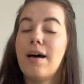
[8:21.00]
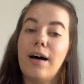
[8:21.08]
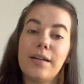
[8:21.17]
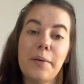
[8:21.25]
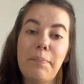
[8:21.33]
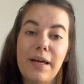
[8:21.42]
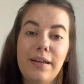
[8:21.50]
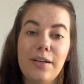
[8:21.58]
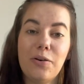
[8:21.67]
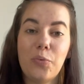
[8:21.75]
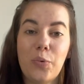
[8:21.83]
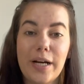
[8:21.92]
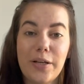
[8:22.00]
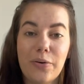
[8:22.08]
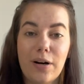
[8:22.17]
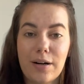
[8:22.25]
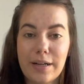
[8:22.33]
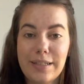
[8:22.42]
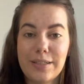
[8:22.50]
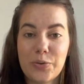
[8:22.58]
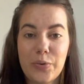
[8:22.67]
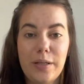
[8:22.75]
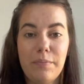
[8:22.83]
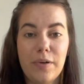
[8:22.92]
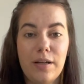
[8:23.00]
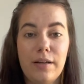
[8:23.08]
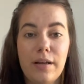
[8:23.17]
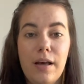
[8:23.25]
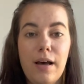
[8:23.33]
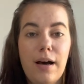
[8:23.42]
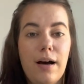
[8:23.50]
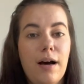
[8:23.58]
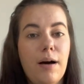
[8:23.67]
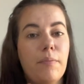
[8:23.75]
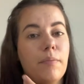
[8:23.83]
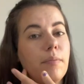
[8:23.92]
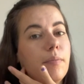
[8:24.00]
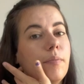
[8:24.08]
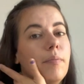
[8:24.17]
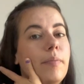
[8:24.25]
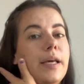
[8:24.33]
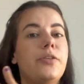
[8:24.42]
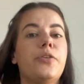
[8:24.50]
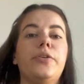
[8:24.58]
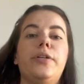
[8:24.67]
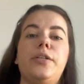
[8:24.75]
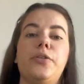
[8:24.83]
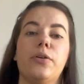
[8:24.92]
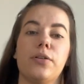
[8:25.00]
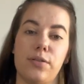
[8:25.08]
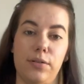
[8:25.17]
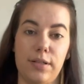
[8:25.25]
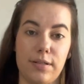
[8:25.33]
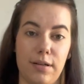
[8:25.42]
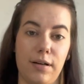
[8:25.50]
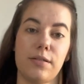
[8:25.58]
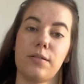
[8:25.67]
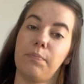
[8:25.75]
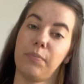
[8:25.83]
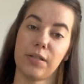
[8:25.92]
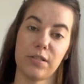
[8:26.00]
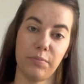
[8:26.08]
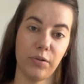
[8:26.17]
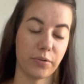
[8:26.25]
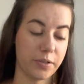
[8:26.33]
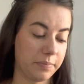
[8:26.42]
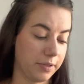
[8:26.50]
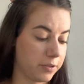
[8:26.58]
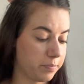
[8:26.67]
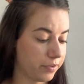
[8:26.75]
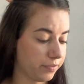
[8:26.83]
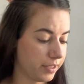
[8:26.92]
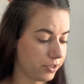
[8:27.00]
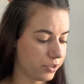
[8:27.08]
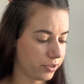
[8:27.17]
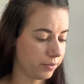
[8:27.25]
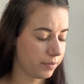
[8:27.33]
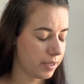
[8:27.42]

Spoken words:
depending on where you are in the treatment, make sure that you also discuss possible response prevention.